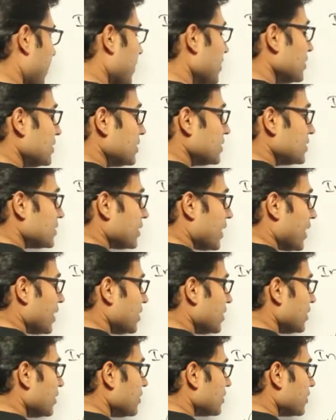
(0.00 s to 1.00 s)
this is
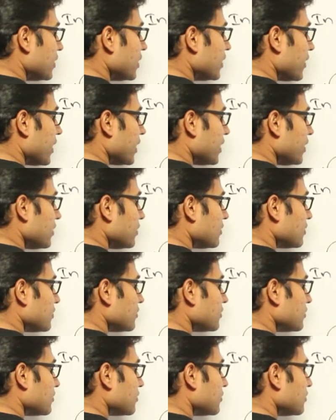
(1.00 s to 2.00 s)
19th day, right?
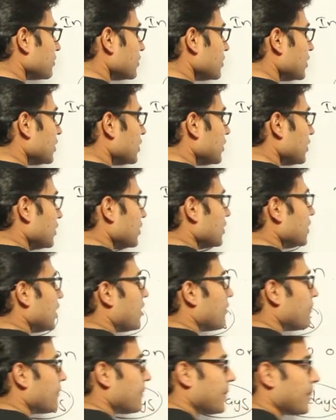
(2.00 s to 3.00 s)

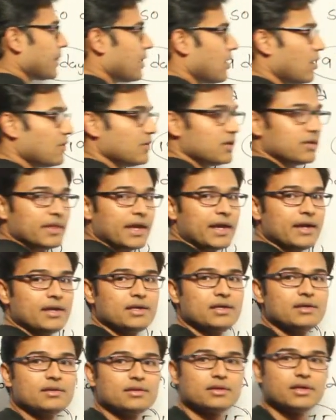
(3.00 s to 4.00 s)
Yeah, on the
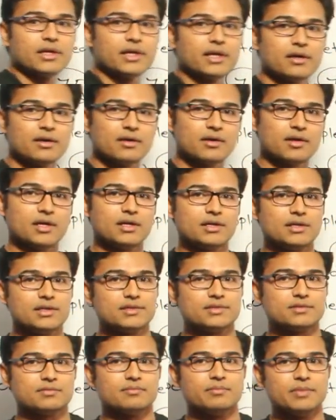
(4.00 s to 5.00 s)
19th day it
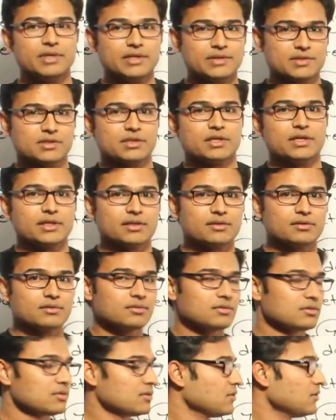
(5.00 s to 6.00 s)
is B's
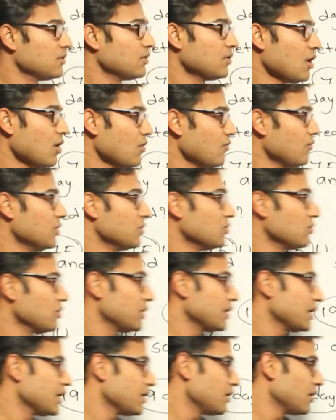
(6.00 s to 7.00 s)
turn. Now we
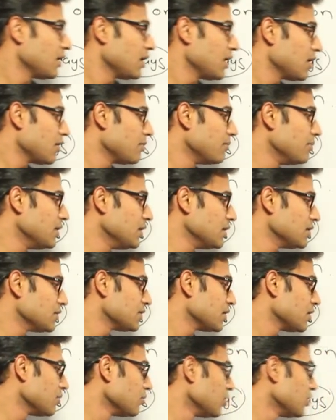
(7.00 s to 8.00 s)
know that B
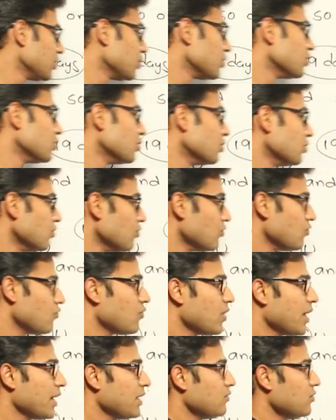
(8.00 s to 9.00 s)
is able to do
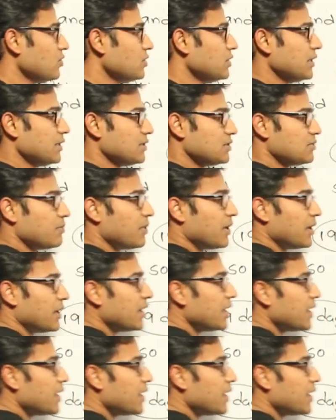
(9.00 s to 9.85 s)
5 units per